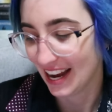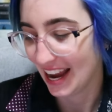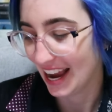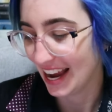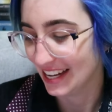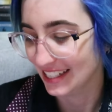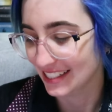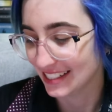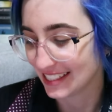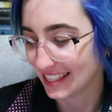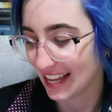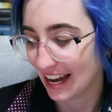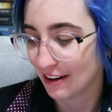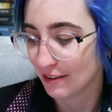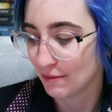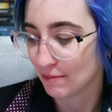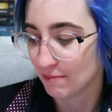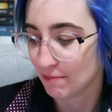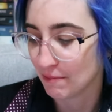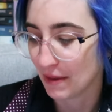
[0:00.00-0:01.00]
And
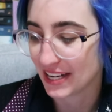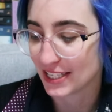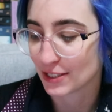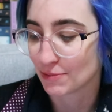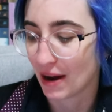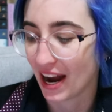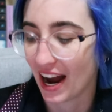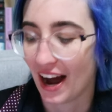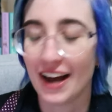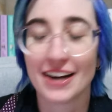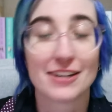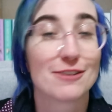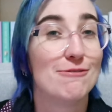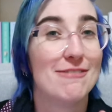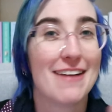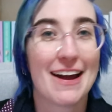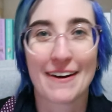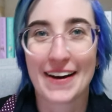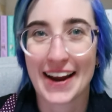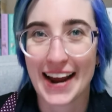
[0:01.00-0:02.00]
that makes my heart
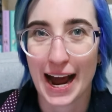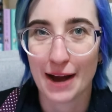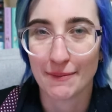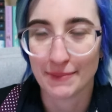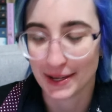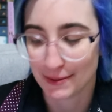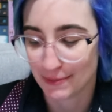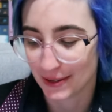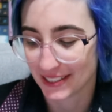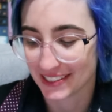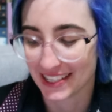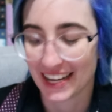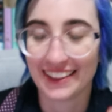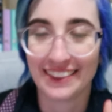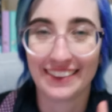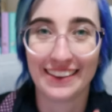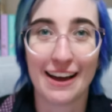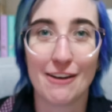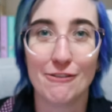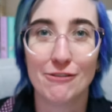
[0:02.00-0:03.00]
very happy because I
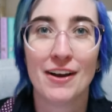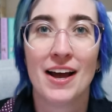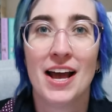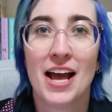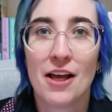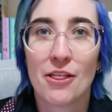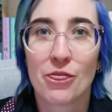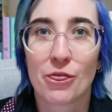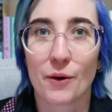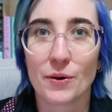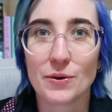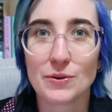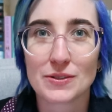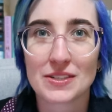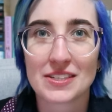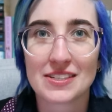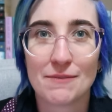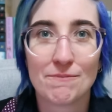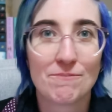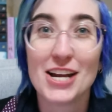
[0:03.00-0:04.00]
love
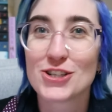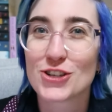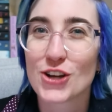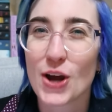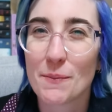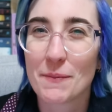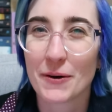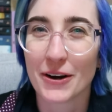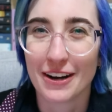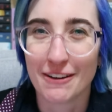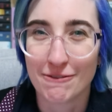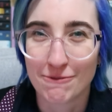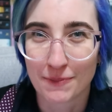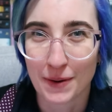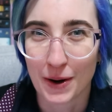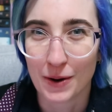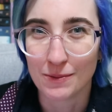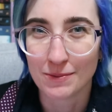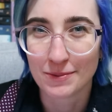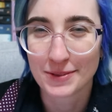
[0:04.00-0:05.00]
those interpretive
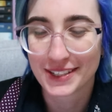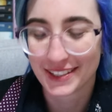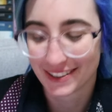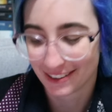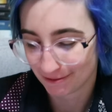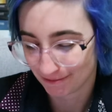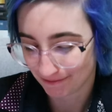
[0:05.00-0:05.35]
prompts.